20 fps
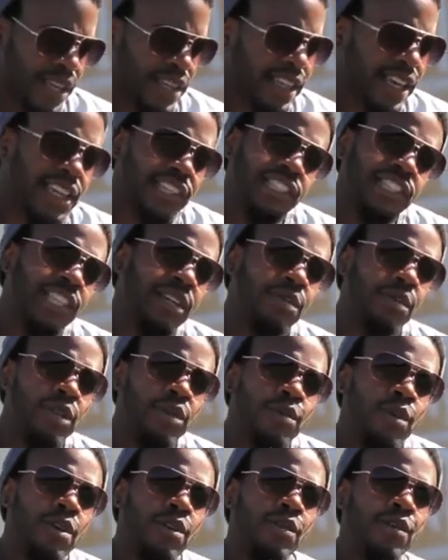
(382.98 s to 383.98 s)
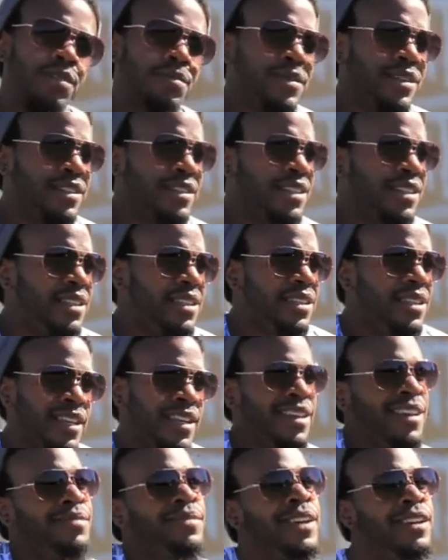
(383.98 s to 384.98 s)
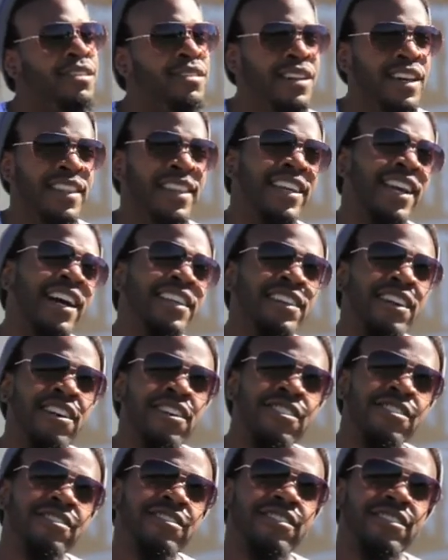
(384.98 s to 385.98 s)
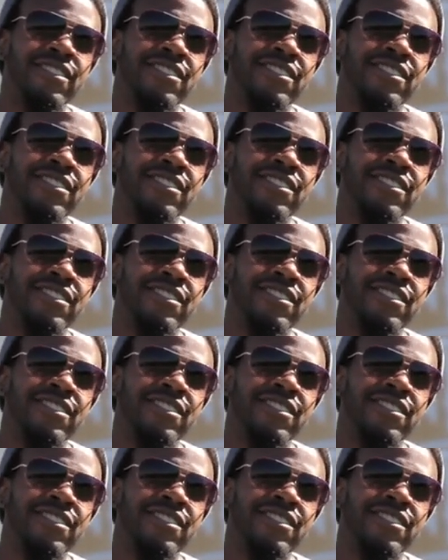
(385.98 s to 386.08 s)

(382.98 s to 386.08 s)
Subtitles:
yeah, she didn't want to work with me. I'm not gonna lie, that kinda hurt.